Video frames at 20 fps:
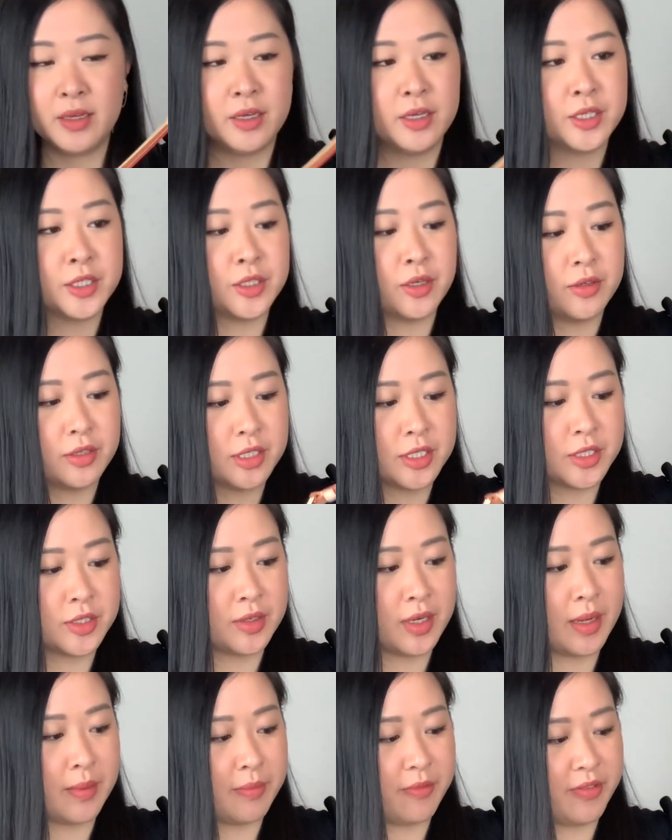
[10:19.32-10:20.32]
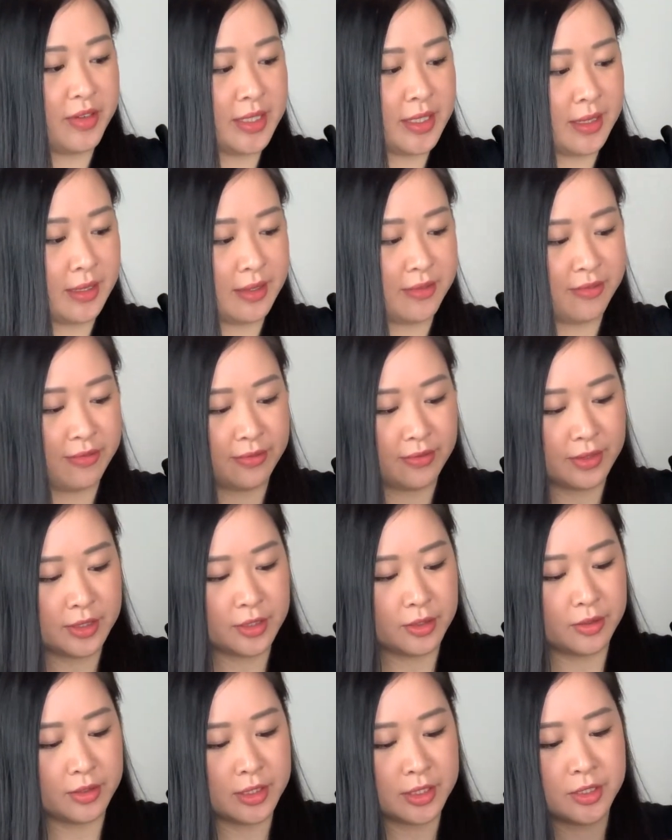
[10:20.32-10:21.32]
shoulder strap, pochette
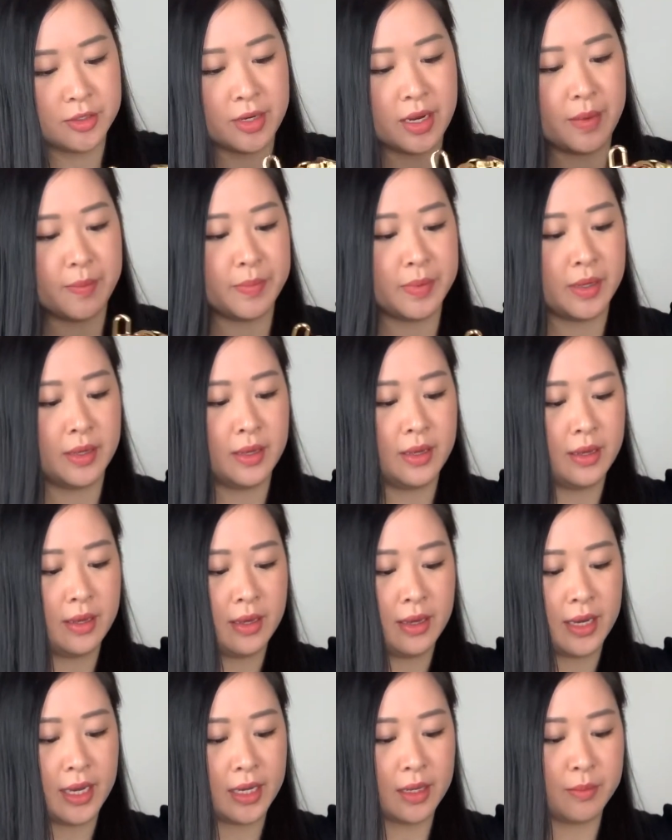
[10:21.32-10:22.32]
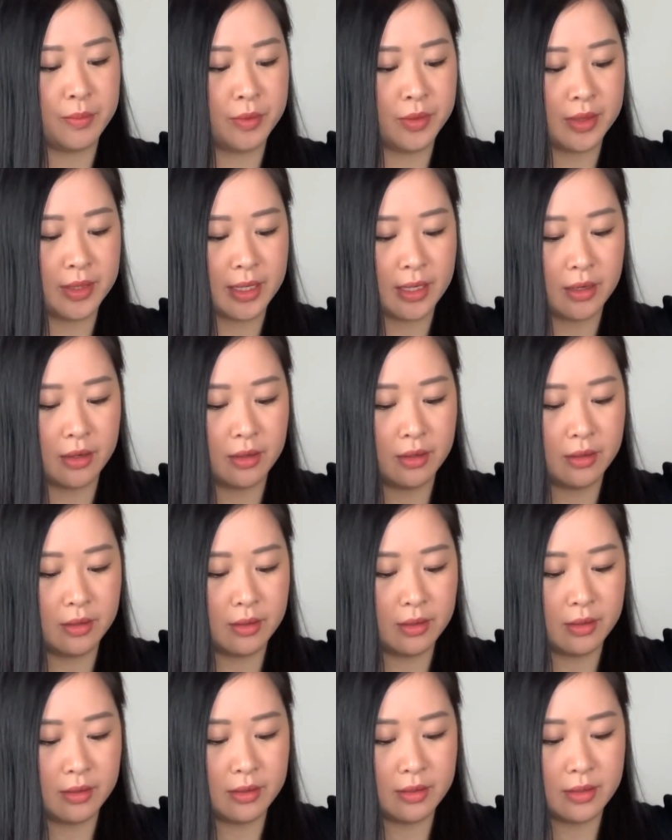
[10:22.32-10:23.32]
shoulder strap, I can put that
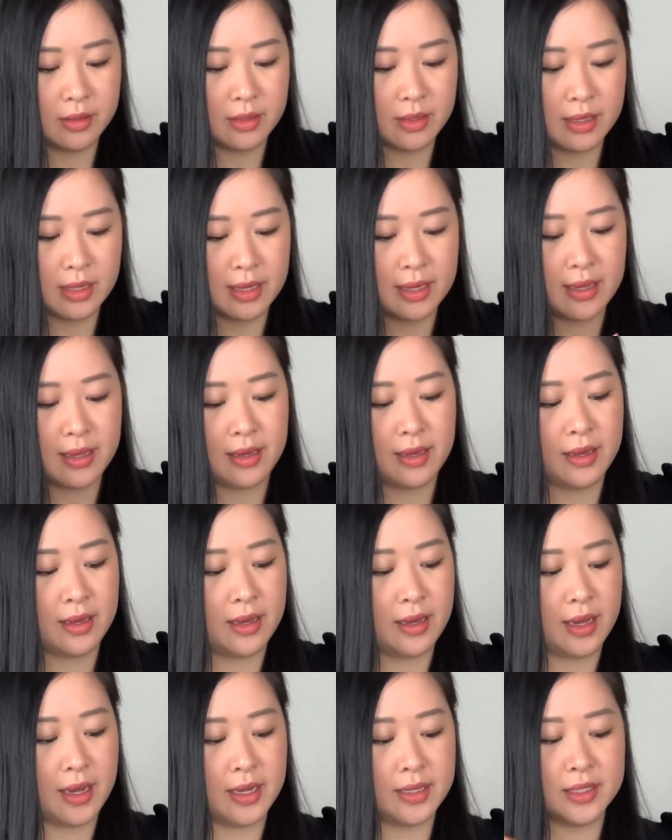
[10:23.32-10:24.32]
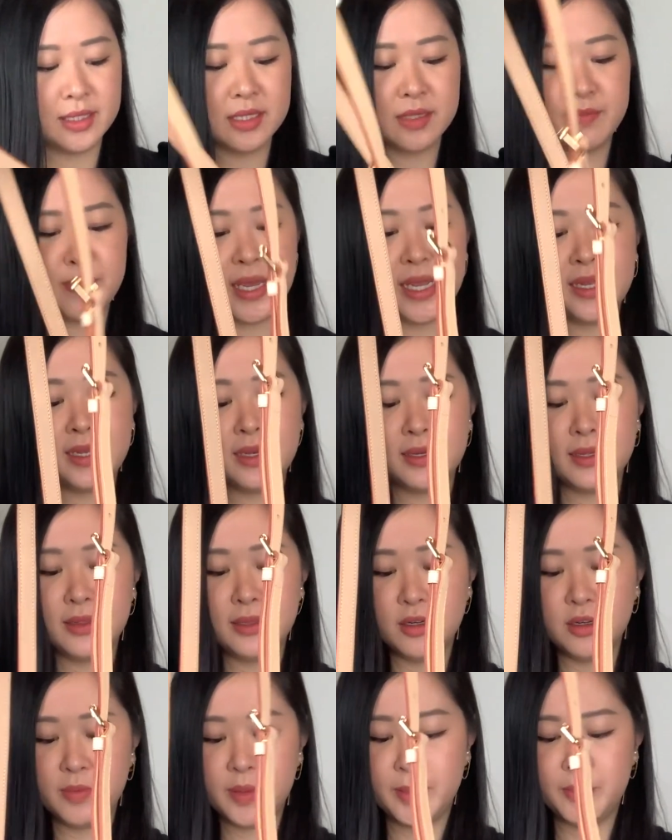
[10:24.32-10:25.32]
on and just make it a
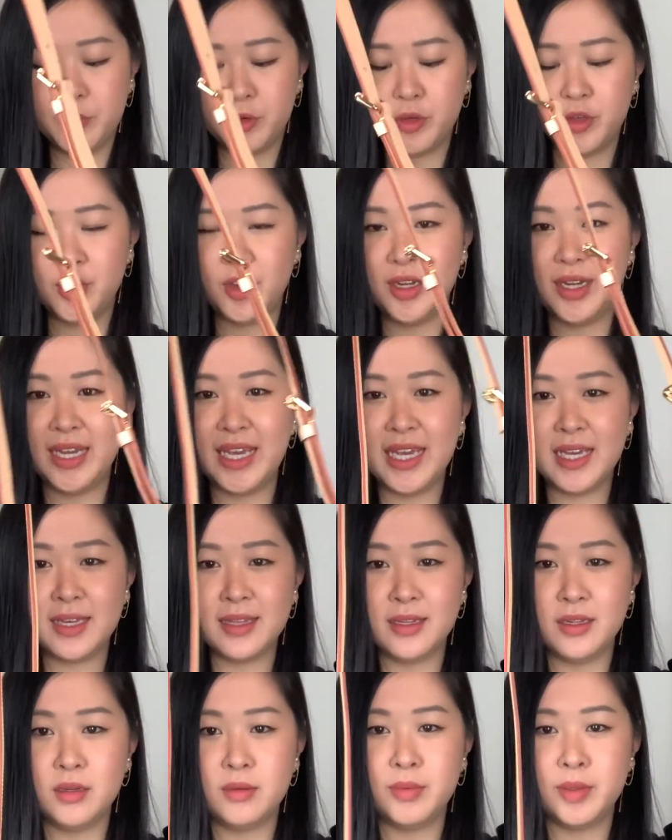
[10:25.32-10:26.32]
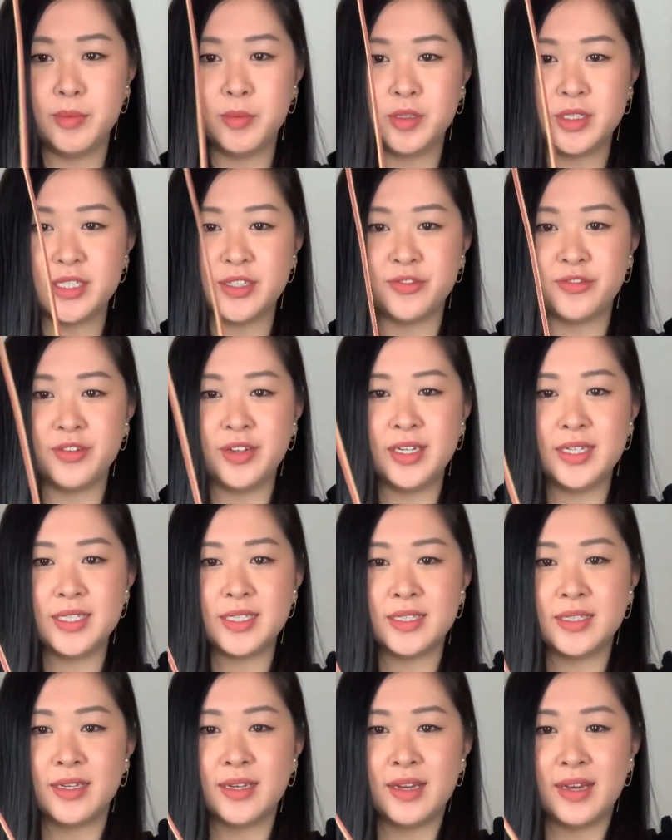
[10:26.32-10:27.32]
little bit more unique, a little bit more
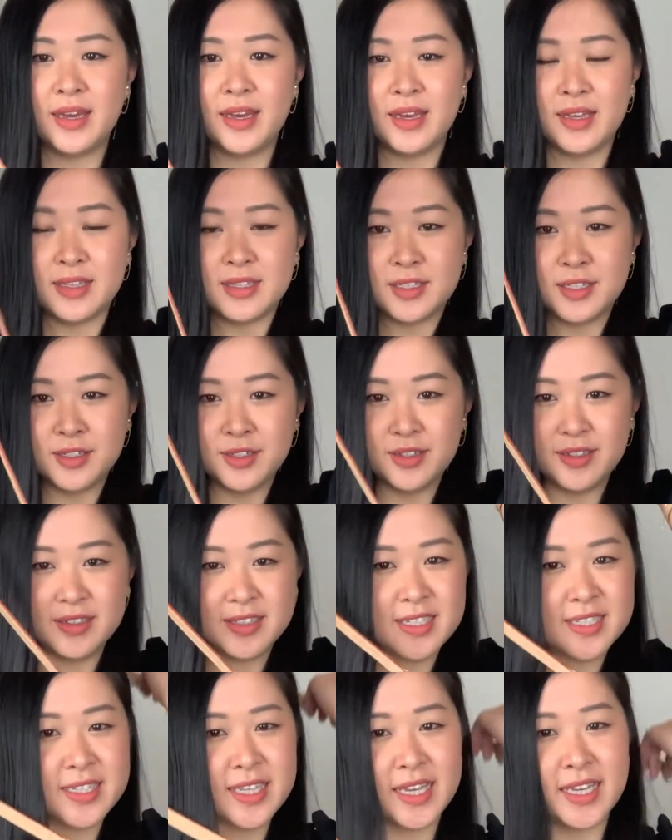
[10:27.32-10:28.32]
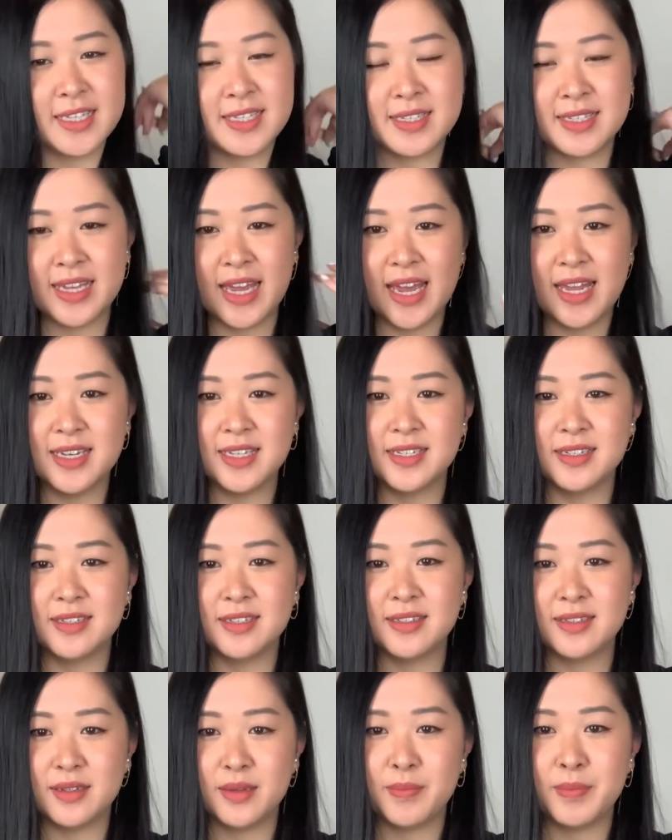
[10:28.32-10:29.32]
different to just like a standard
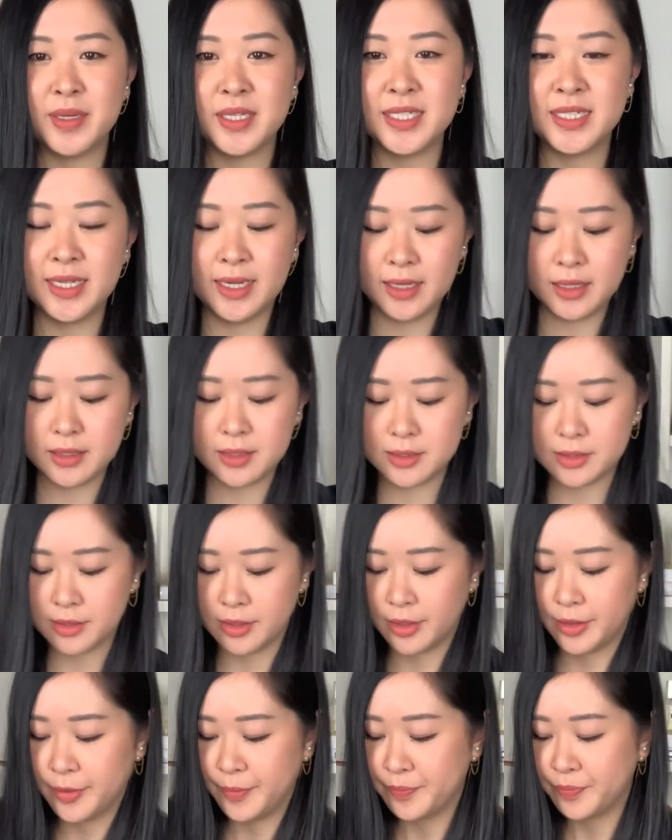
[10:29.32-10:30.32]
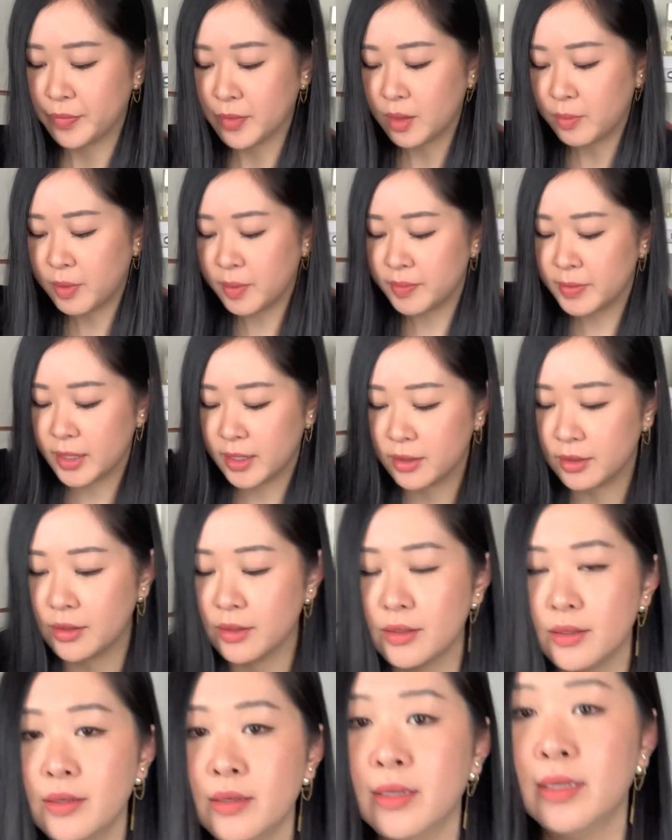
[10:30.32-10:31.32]
pochette. So pop that
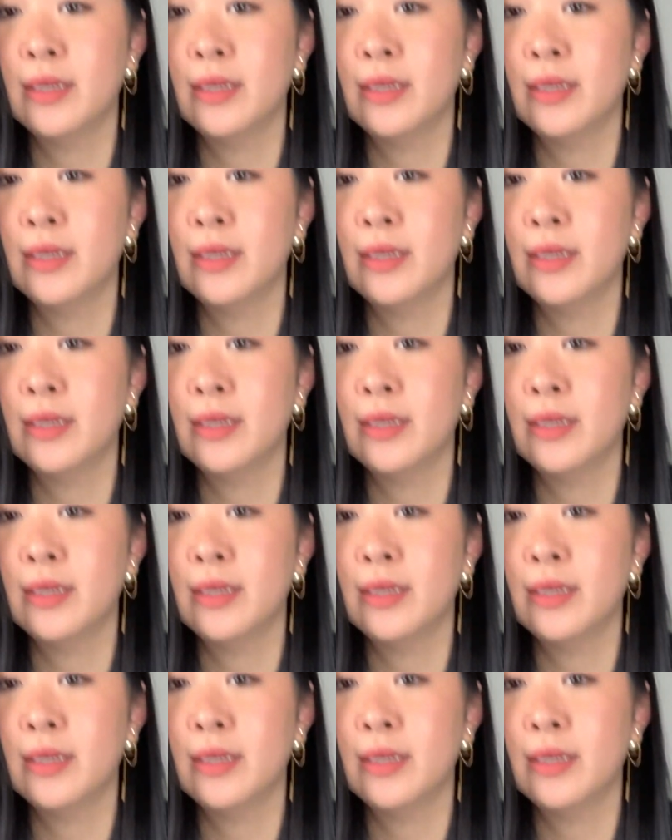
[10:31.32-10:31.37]
on,